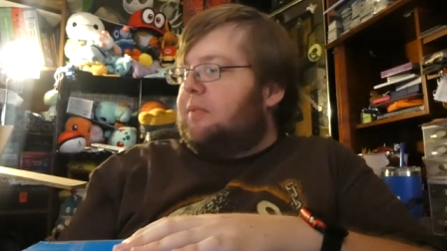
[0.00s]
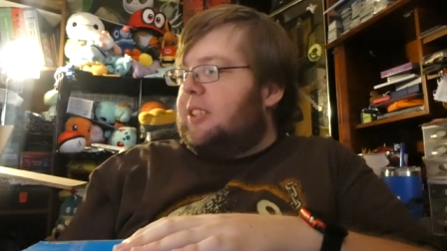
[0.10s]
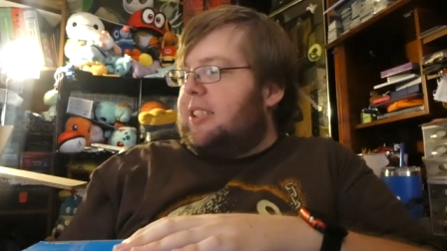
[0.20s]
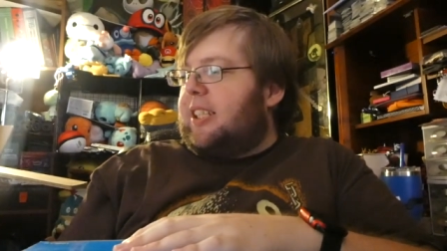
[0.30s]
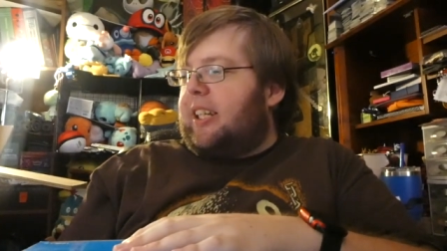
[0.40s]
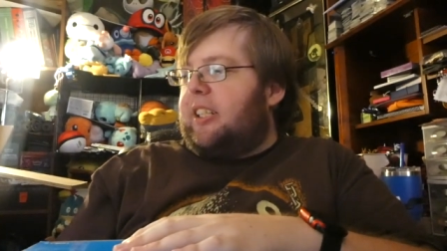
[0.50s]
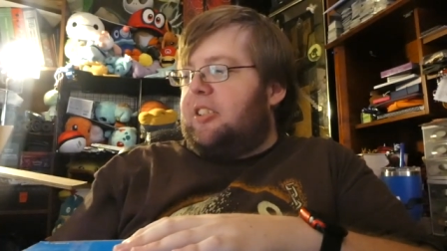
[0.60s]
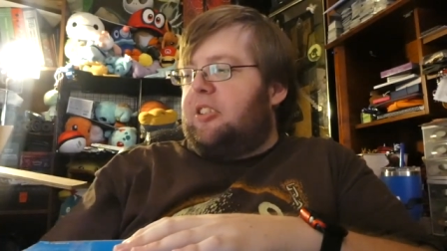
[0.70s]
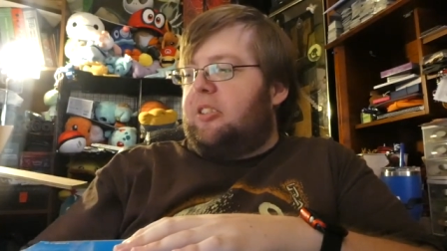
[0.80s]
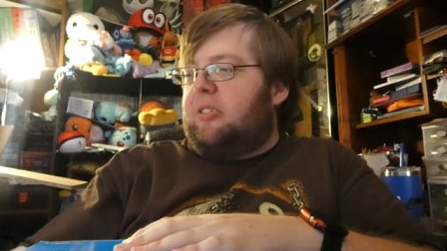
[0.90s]

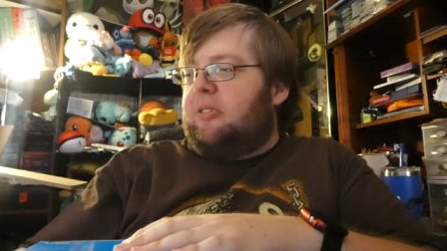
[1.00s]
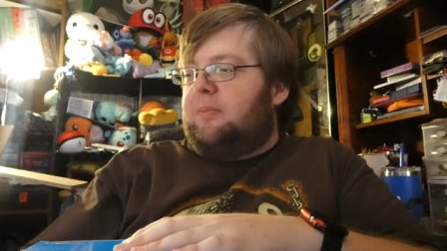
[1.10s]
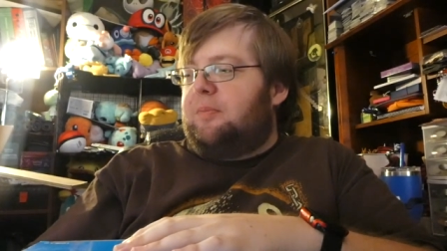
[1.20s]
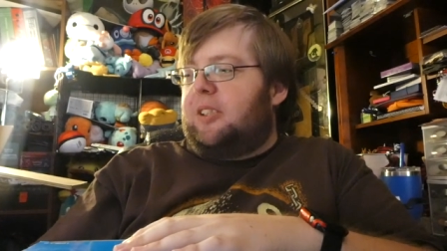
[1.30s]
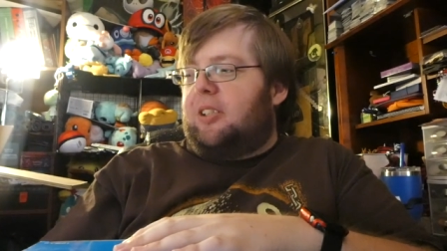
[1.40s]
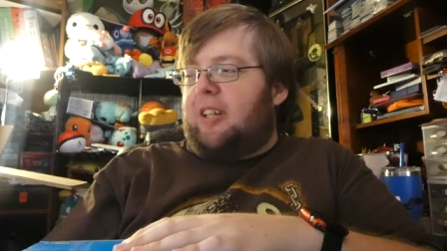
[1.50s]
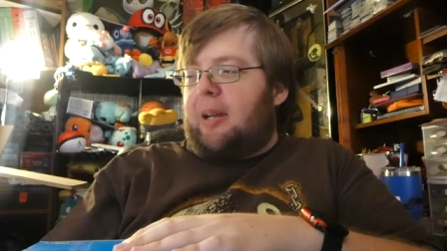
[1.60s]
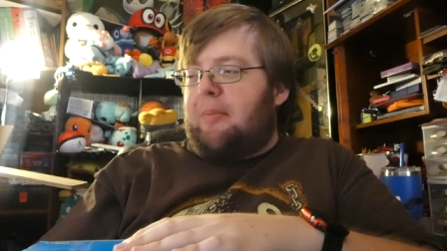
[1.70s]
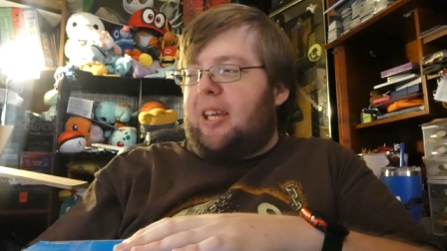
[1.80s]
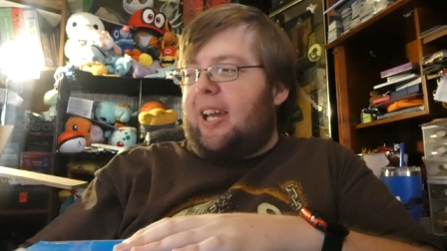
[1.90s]
decided to to
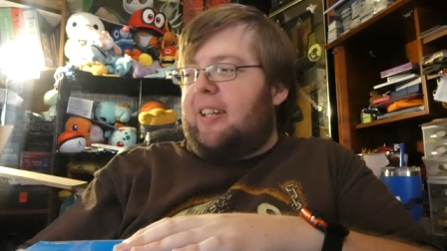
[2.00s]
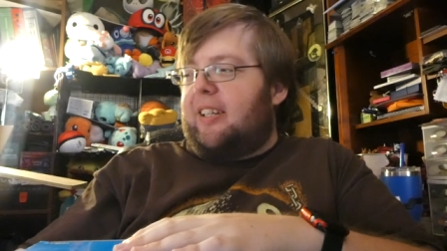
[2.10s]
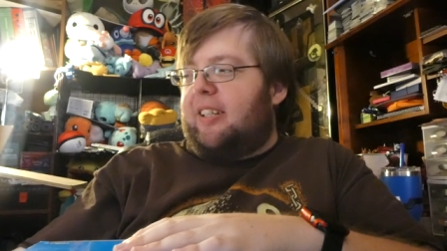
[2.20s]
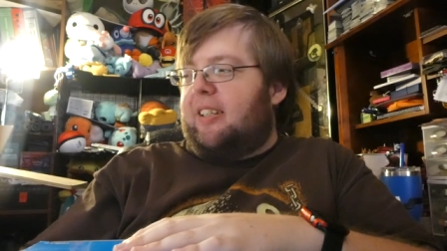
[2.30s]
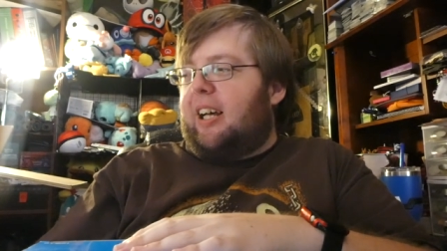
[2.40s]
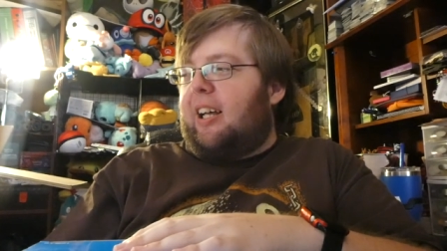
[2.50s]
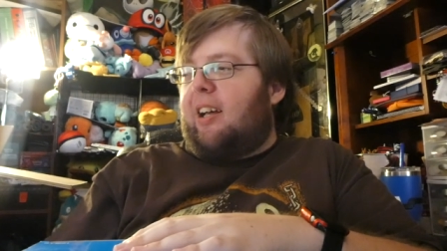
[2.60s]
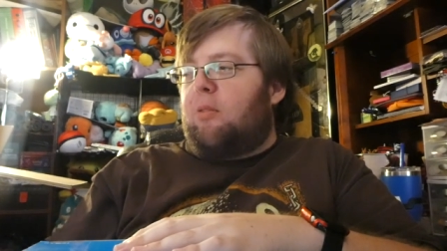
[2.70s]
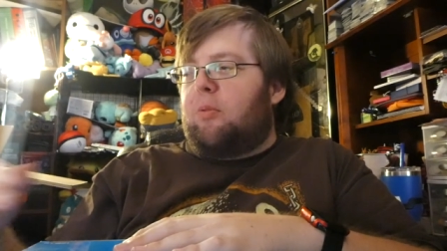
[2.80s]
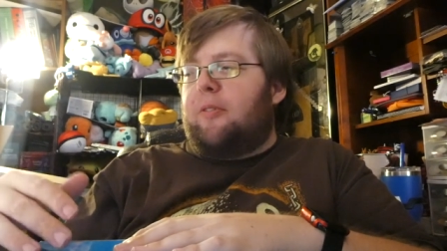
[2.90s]
grab that, and I'll,
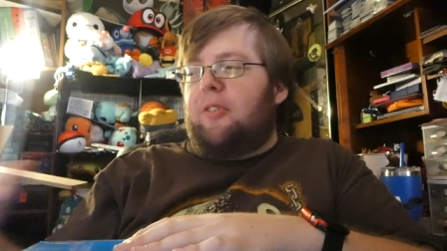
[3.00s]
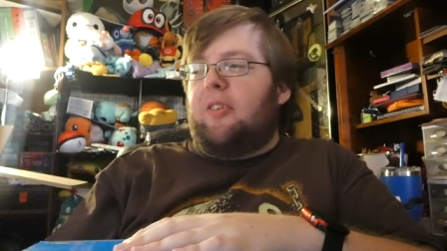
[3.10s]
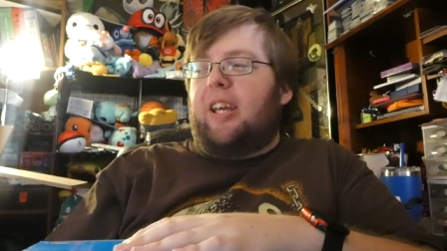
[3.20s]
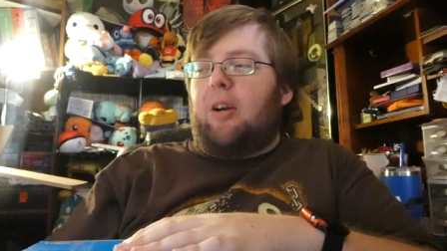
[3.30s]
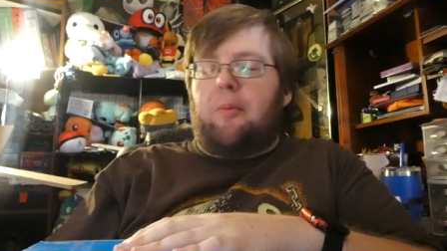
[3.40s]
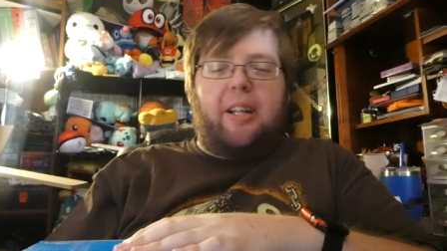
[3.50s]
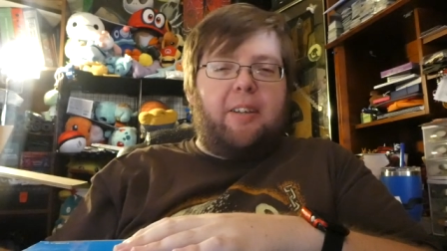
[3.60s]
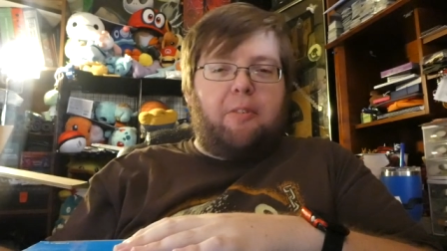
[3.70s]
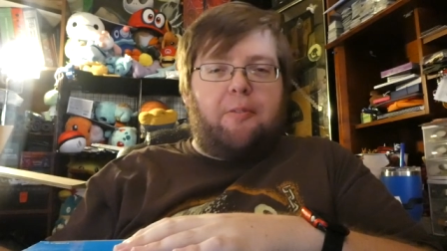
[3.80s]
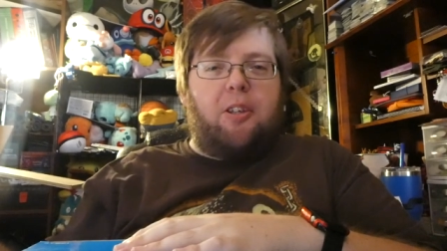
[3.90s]
I'll review that when I
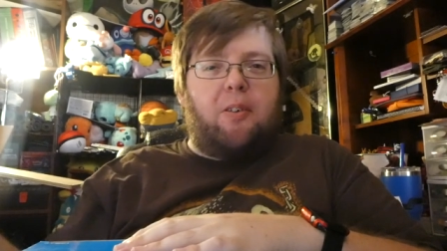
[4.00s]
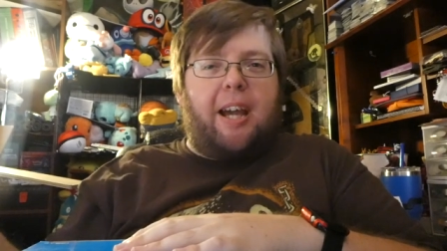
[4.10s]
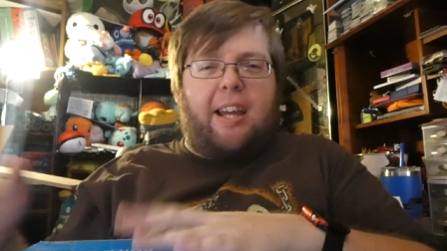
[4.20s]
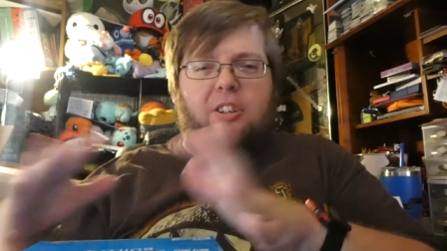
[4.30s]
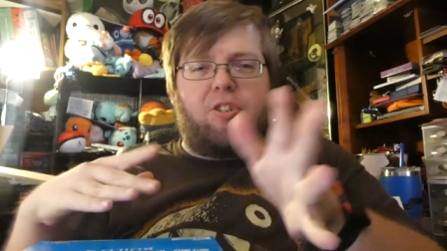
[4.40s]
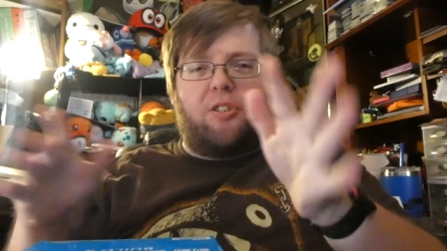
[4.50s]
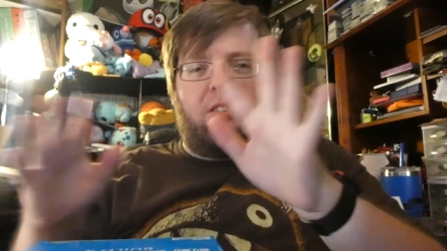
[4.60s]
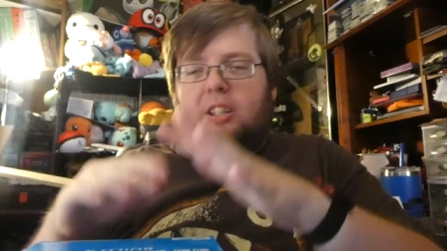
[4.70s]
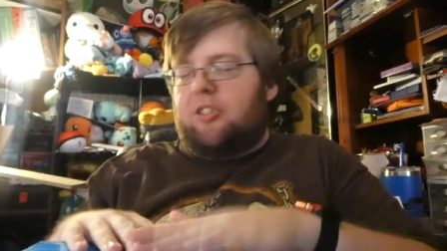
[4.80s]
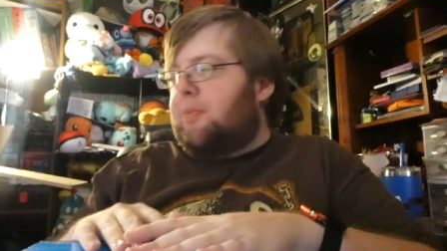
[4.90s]
review Ash.
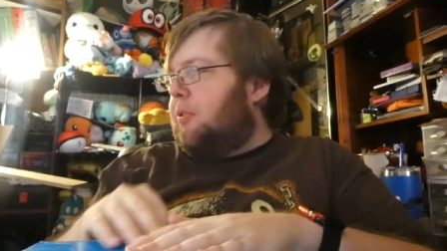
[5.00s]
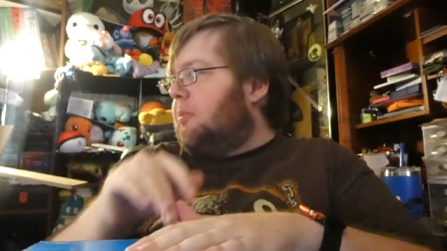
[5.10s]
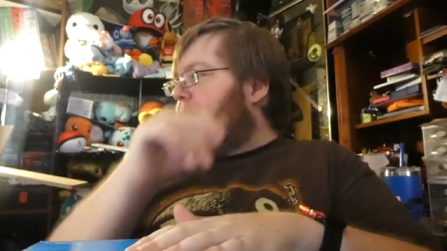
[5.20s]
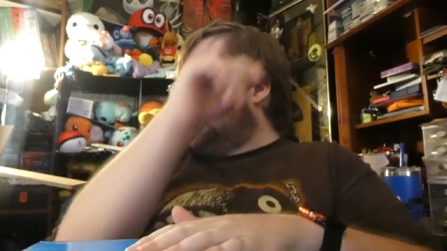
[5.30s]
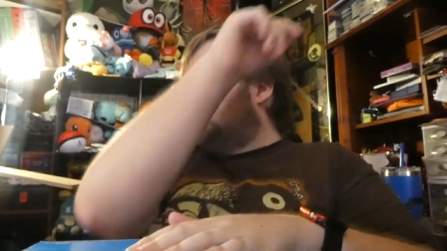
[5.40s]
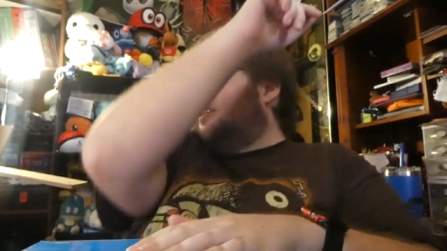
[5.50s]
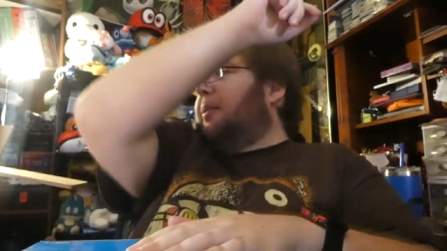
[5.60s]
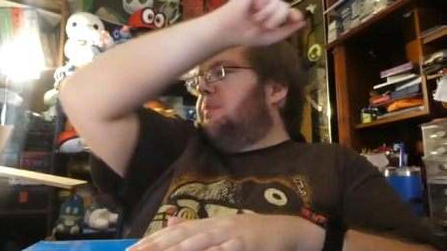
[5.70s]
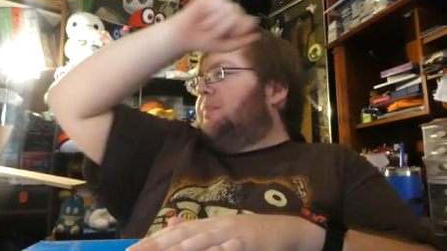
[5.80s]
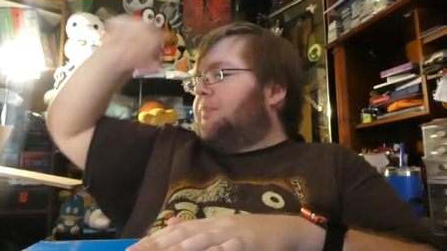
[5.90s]
I'll just put them in the
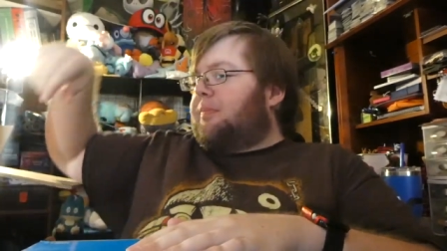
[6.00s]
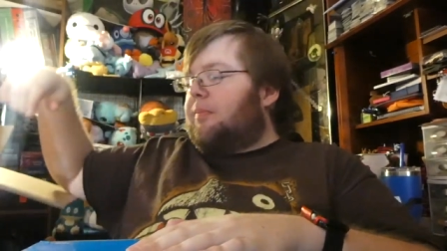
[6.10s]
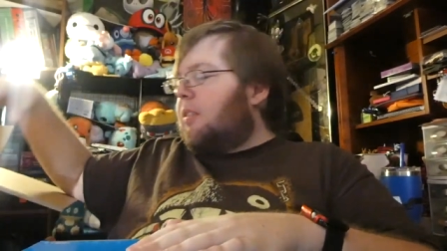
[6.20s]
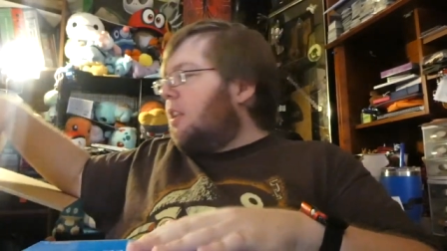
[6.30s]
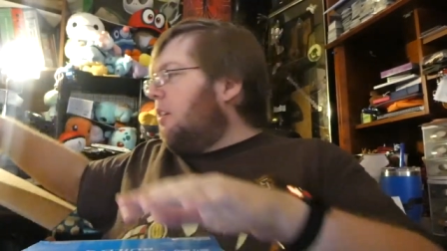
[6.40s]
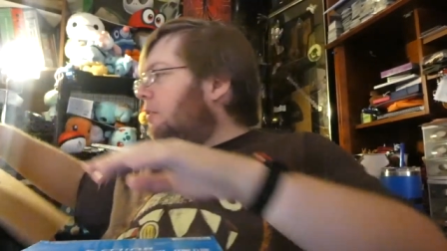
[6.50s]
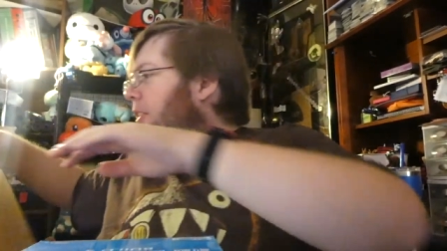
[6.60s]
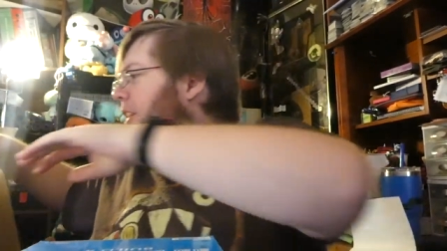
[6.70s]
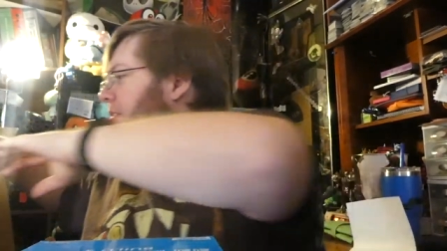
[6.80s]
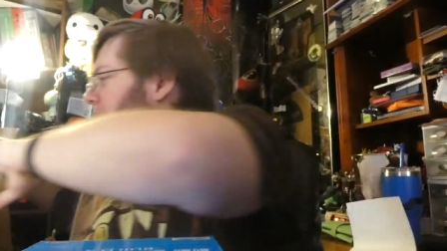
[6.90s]
same video